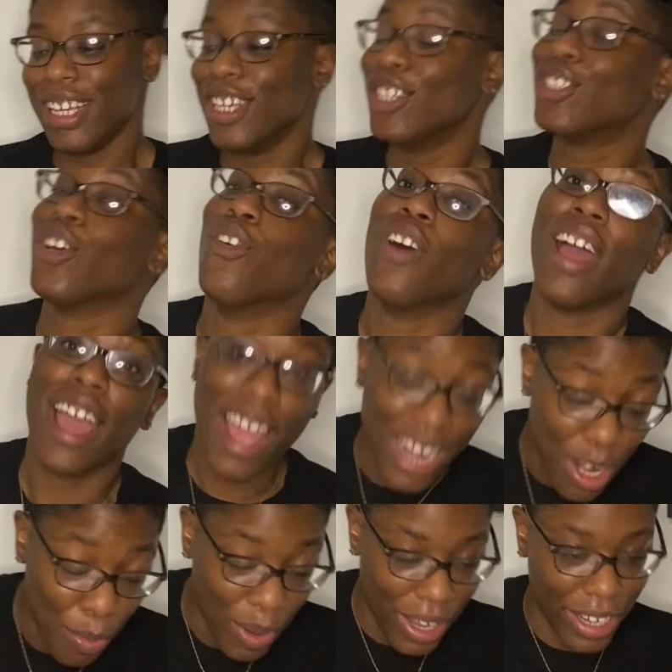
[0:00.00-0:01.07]
So
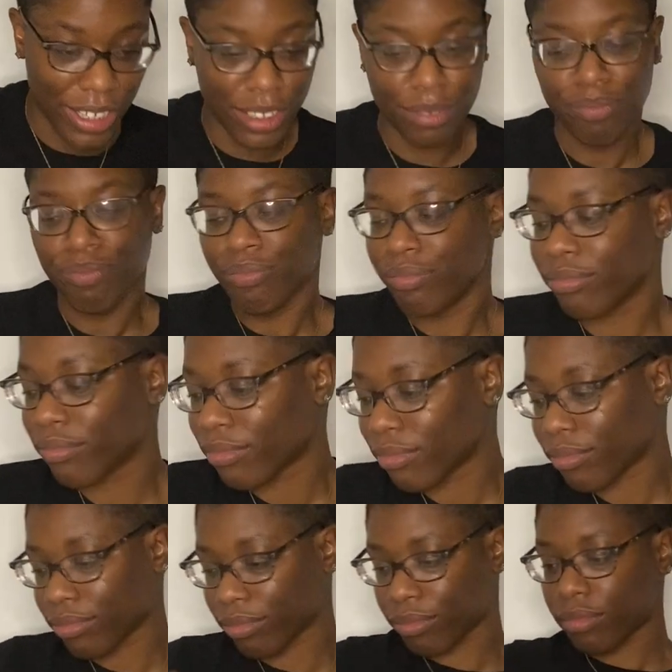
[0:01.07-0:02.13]
anyways,
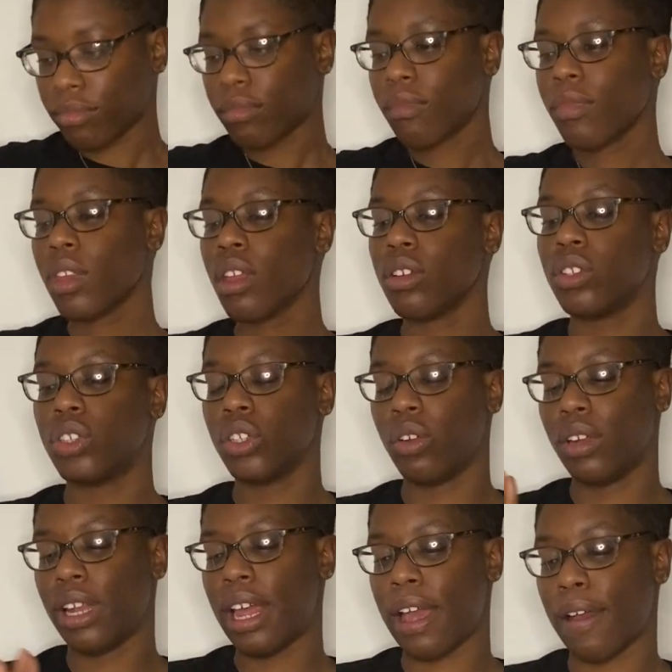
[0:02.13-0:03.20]
so
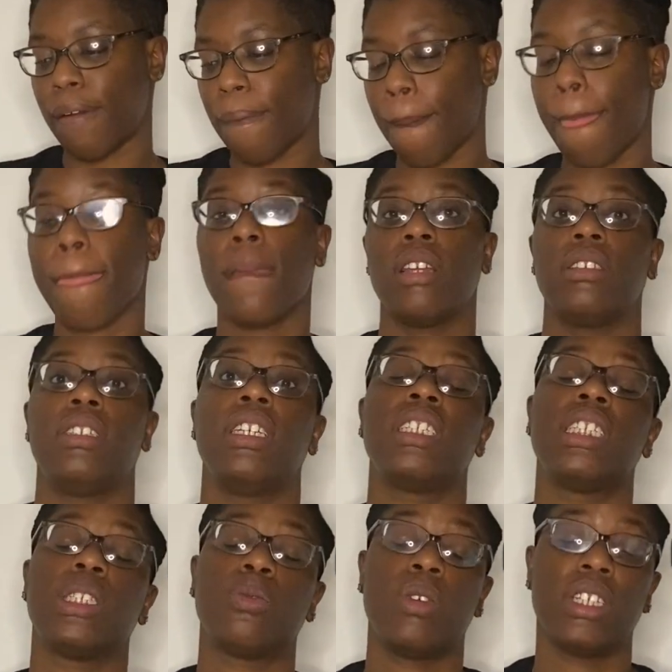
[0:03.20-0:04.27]
now, this
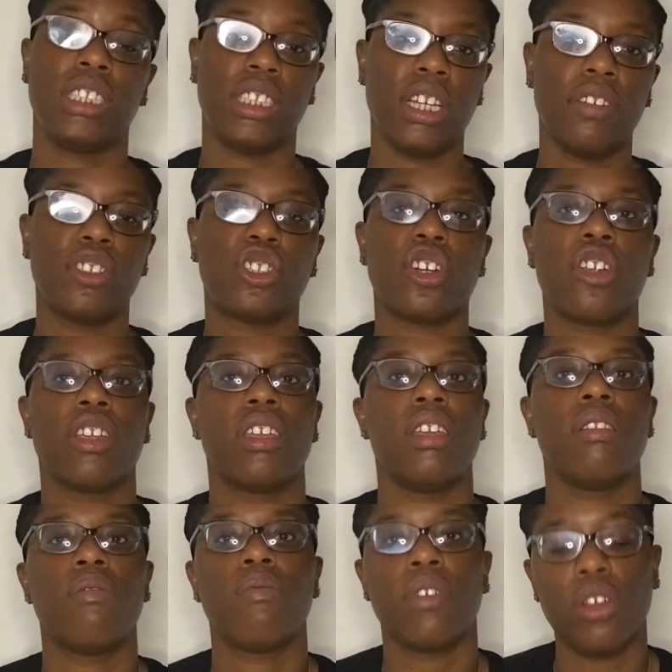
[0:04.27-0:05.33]
is where stuff start
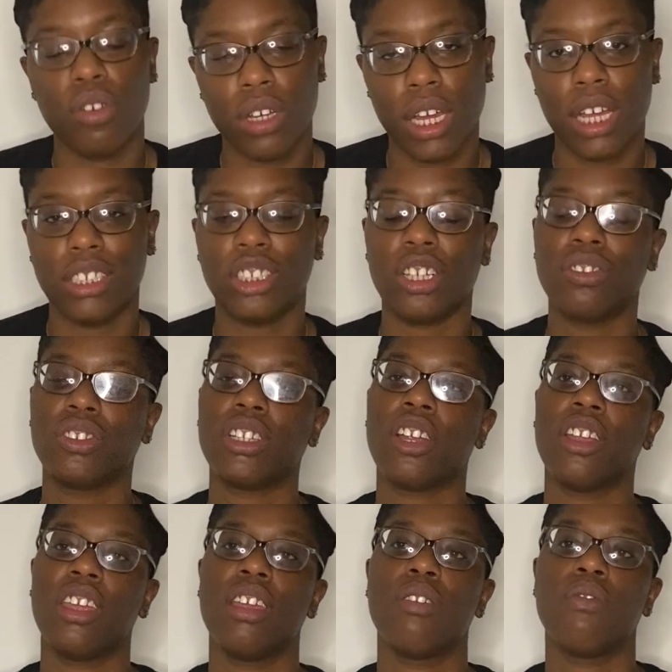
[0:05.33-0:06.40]
getting real, guys. Stuff
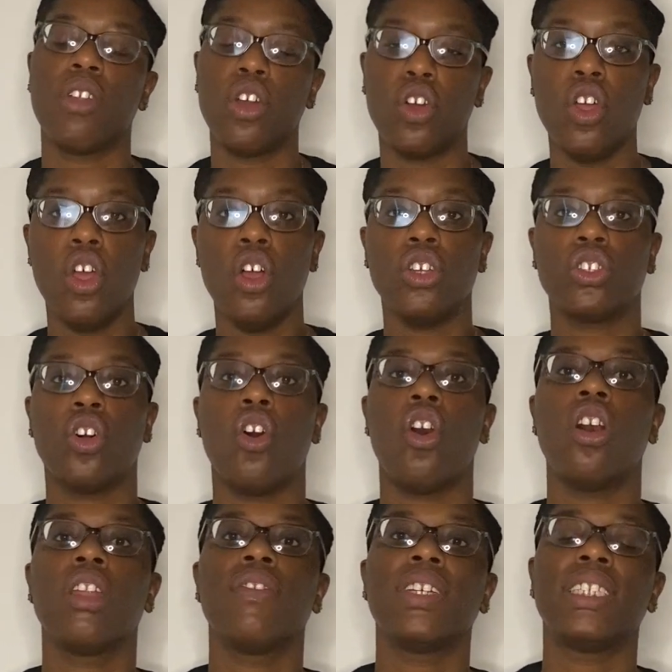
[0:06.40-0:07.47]
start getting real. So
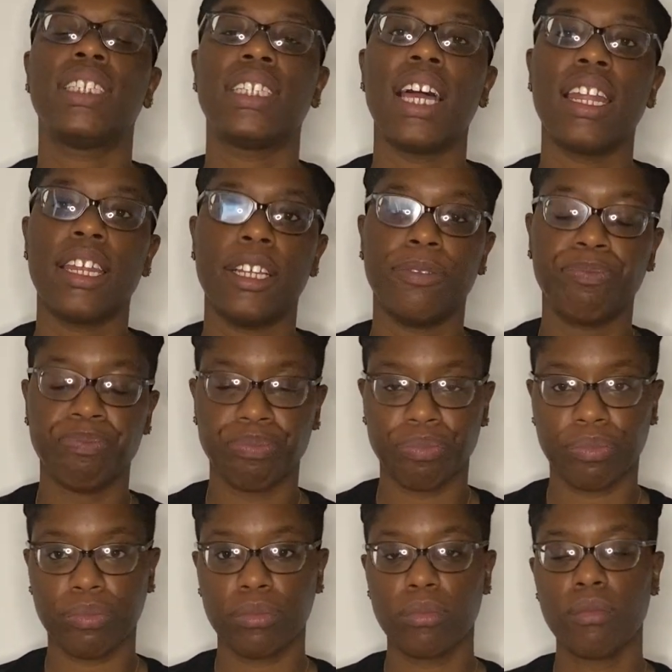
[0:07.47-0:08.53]
all of a sudden,
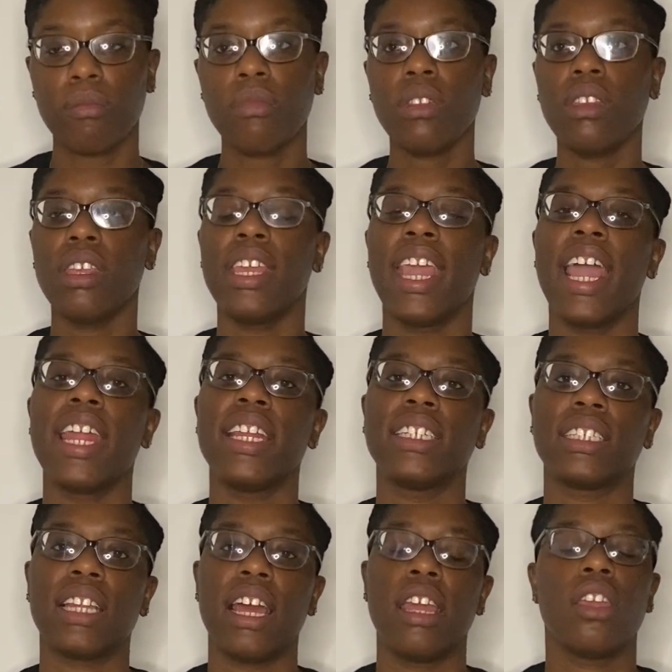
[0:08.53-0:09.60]

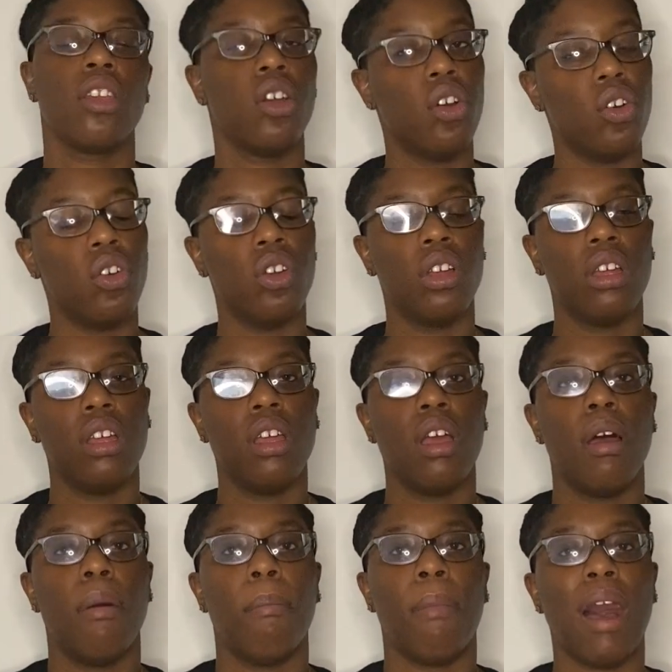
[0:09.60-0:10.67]
Hannah's like, yo,
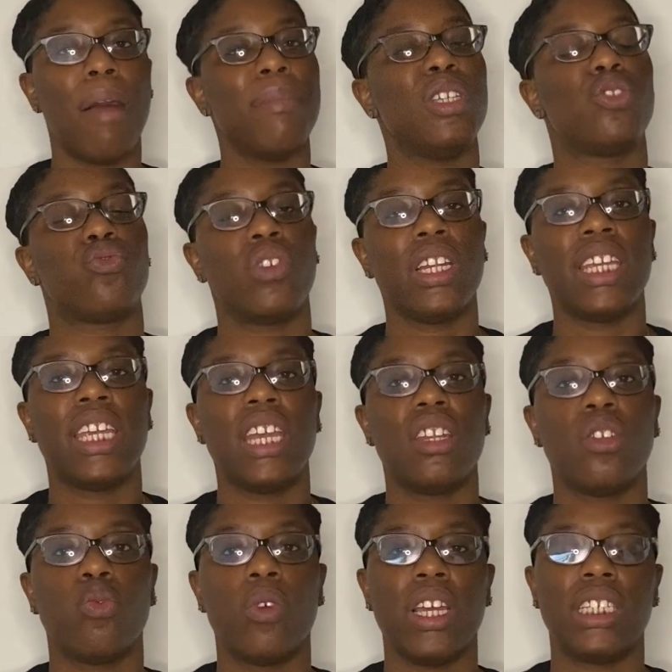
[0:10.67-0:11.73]
mommy's really
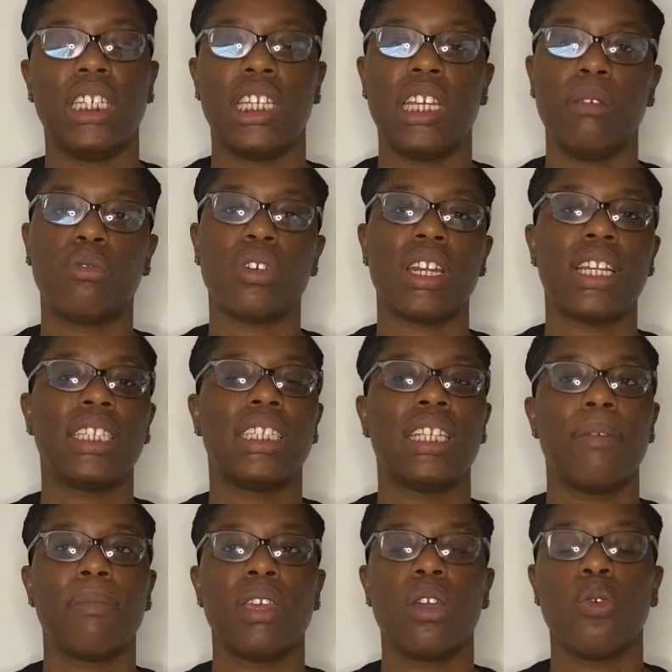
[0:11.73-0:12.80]
getting away. She keep trying to
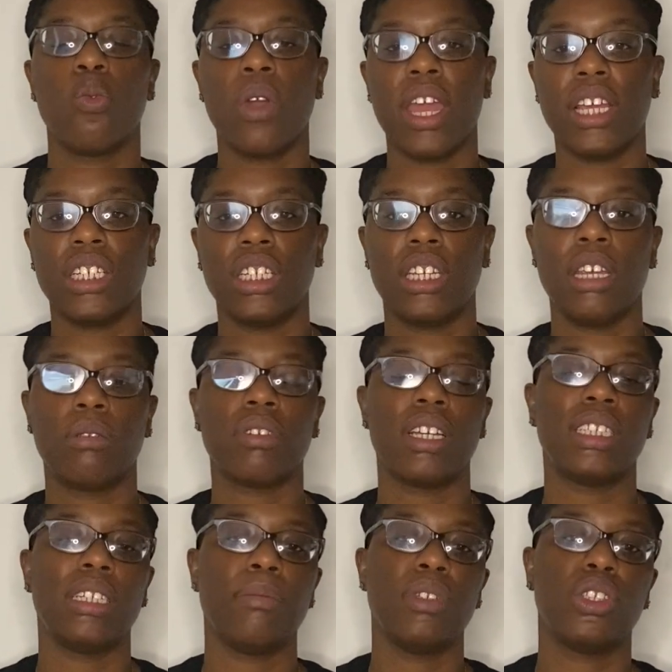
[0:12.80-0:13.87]
send me away. She keep trying
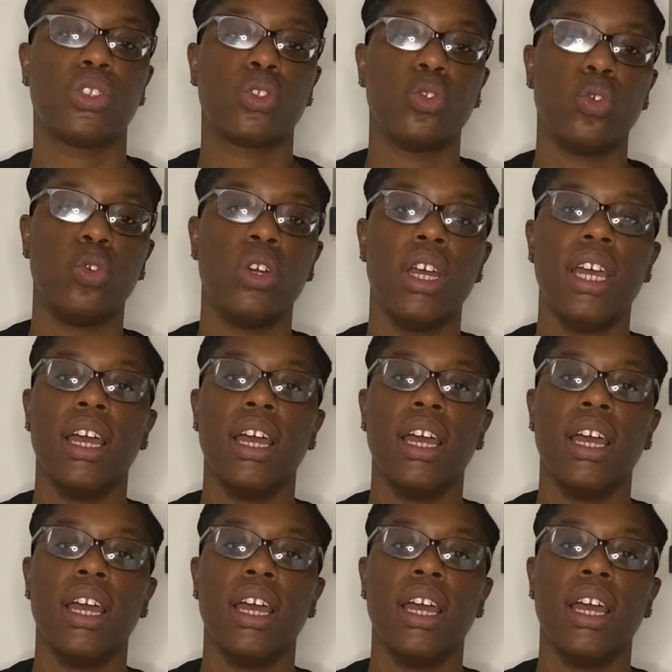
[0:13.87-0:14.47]
to send me to school.